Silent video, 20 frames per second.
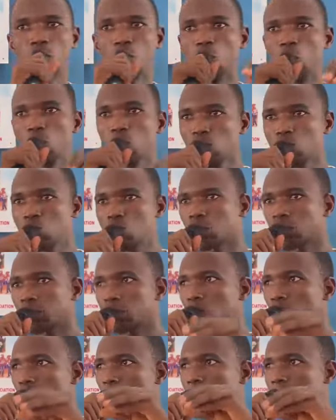
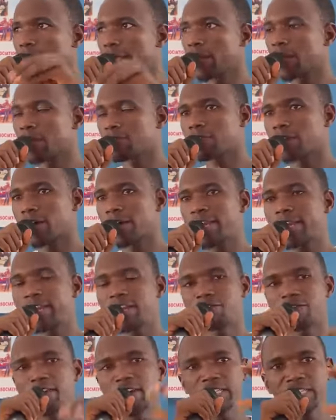who may find
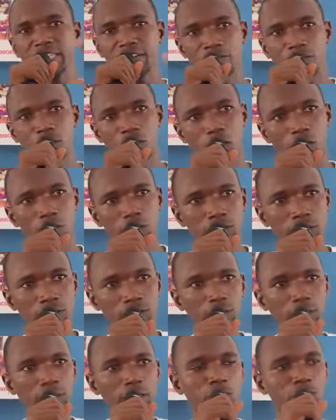it very difficult
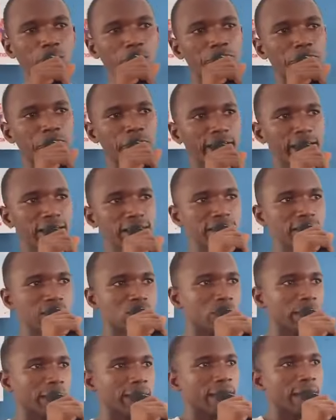to face the
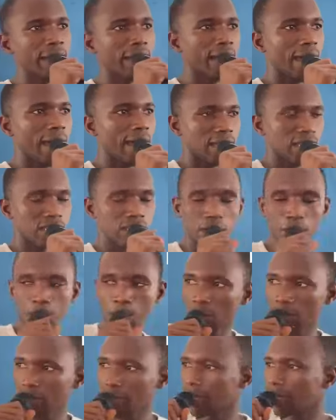student and ask,
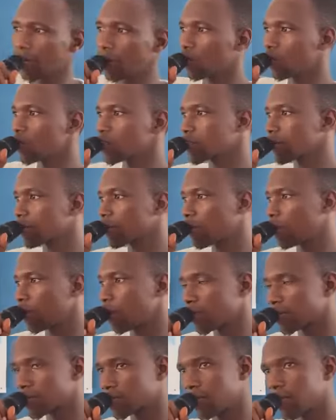but their closer
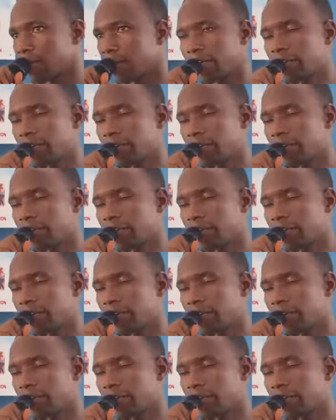colleagues,